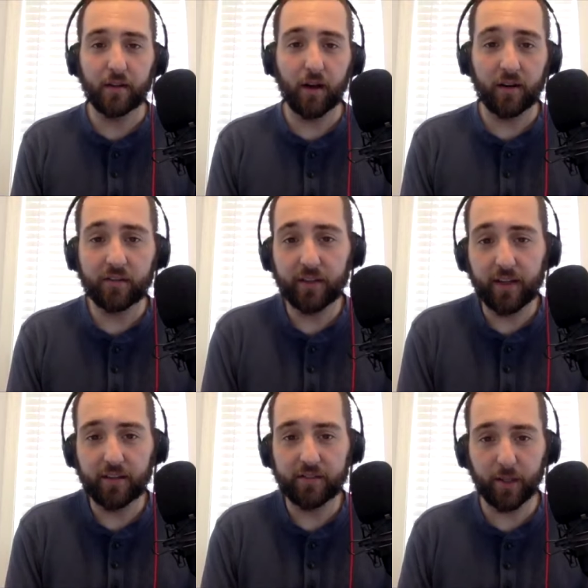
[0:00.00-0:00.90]

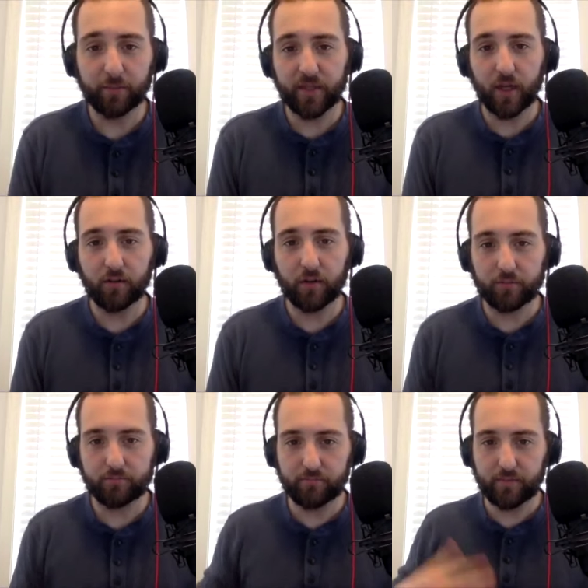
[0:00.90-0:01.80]
honestly has helped
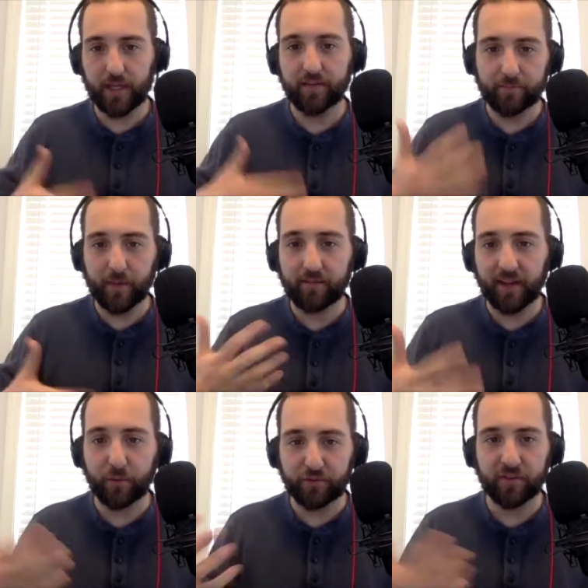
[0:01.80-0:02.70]
cover even my
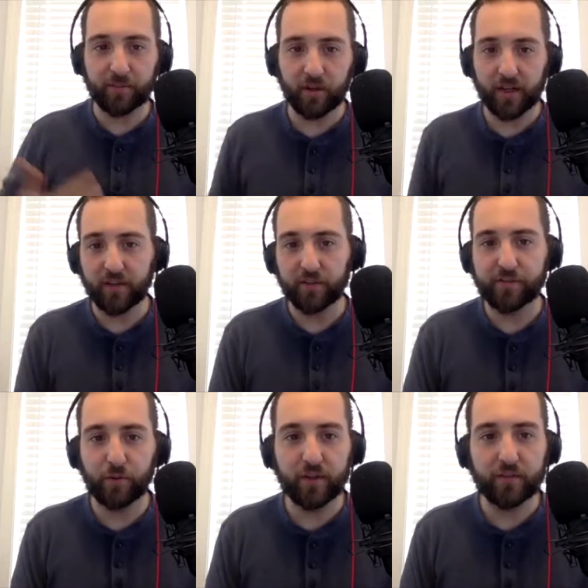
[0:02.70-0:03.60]
language as I'm talking to
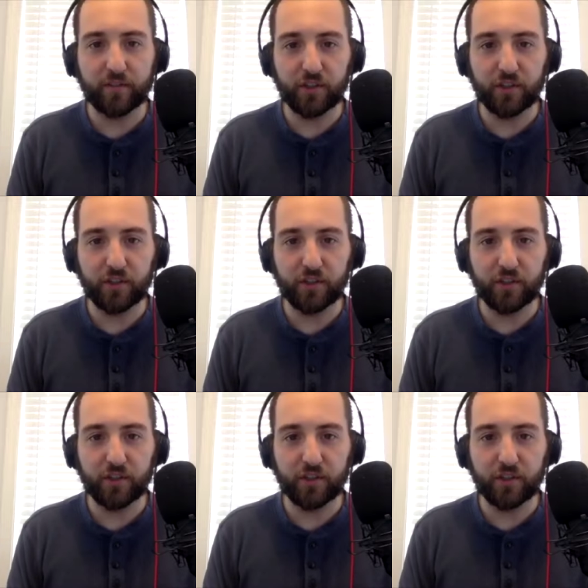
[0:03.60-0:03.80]
students.